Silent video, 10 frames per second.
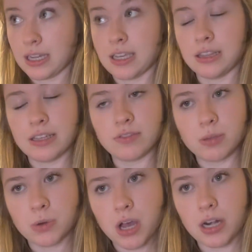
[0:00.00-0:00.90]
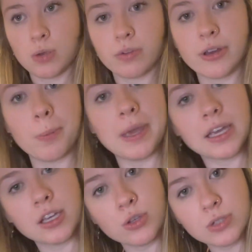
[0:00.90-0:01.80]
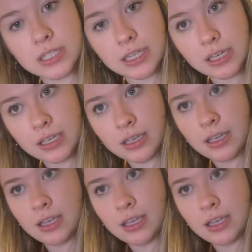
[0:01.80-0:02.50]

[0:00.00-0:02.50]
can live in the body without making you sick.